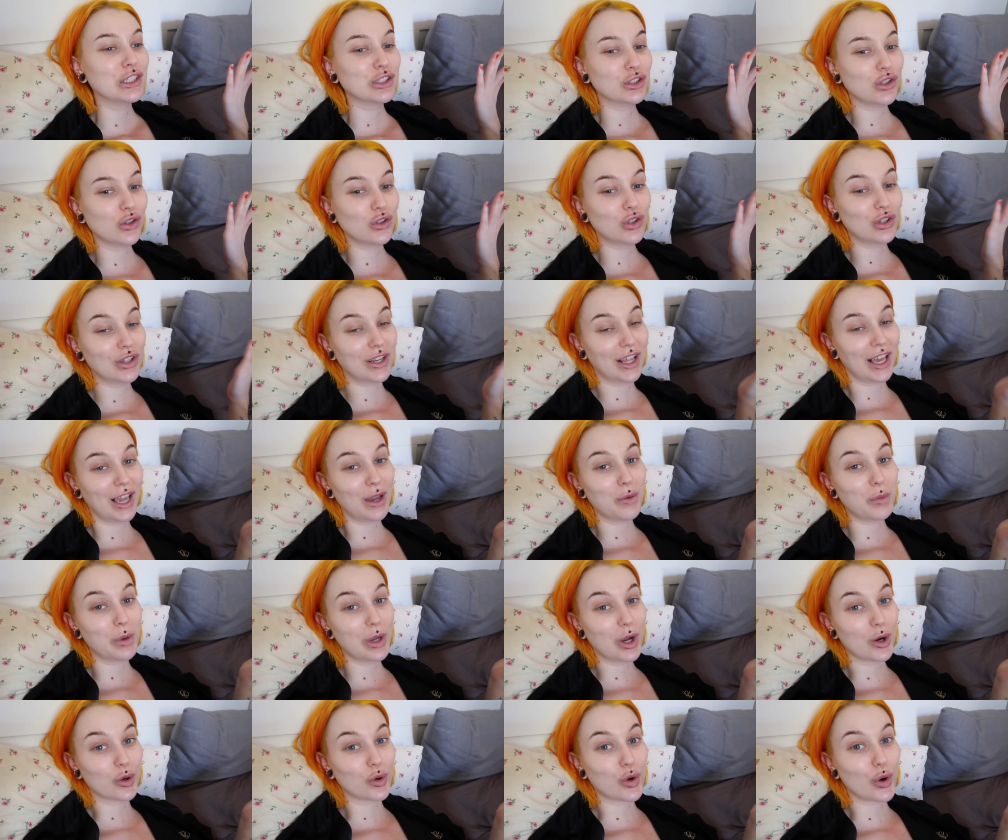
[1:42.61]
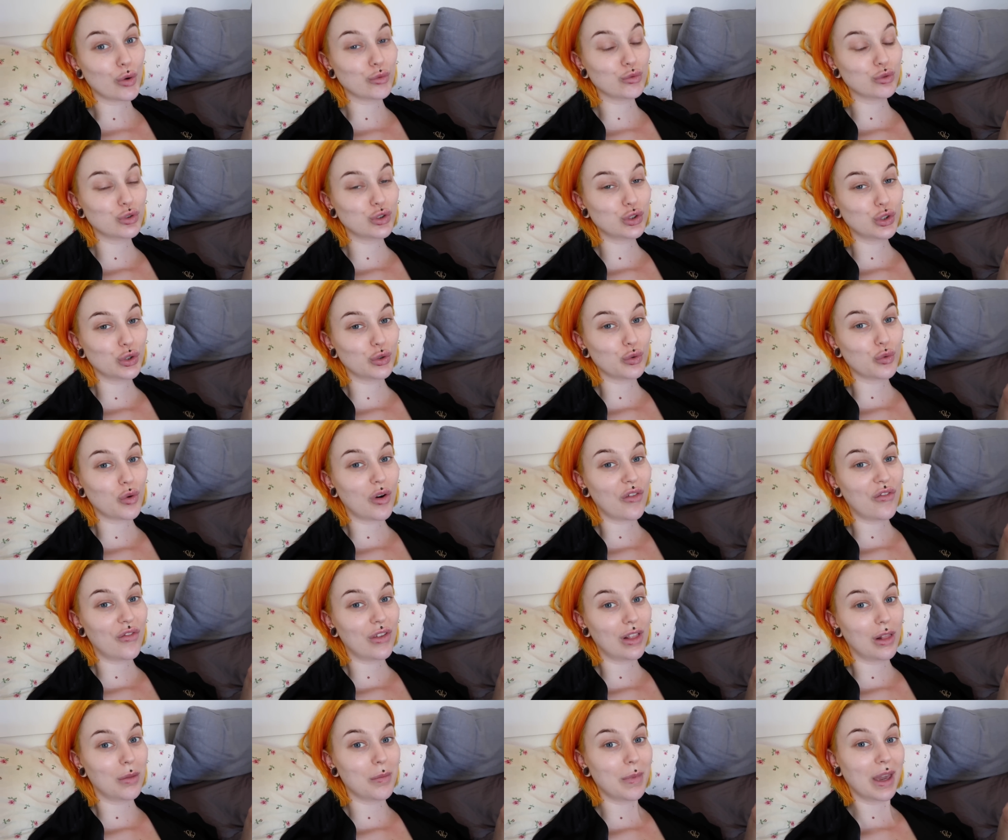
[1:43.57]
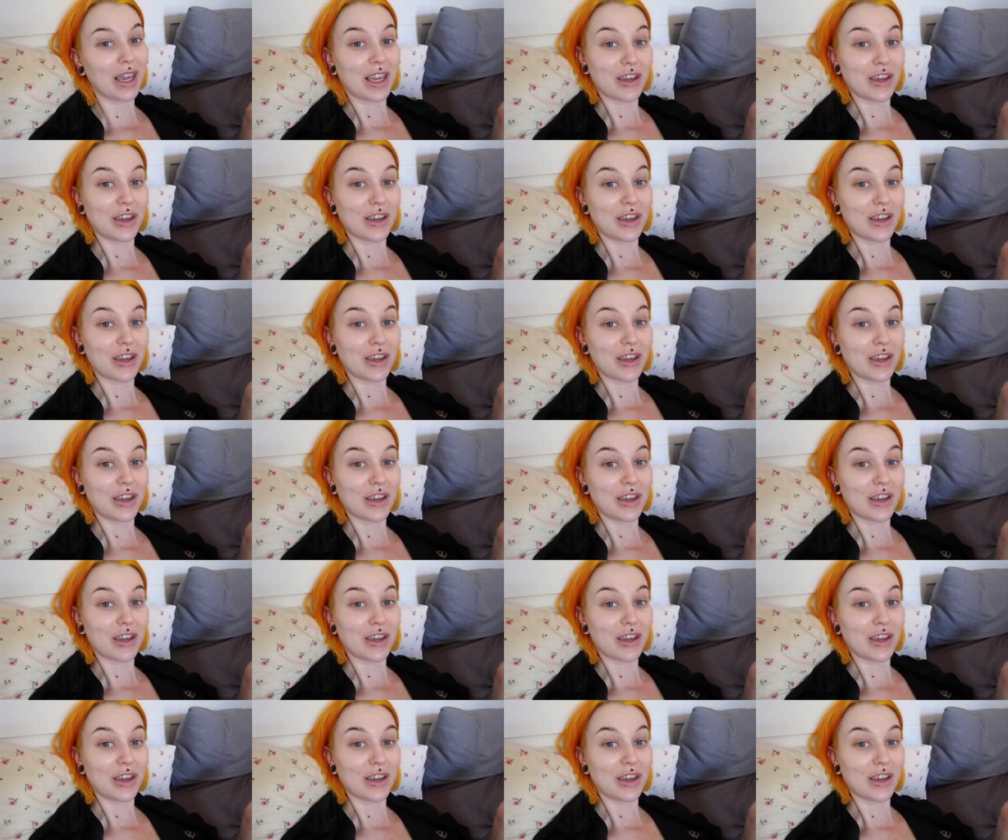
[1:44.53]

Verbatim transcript: So today we are going to film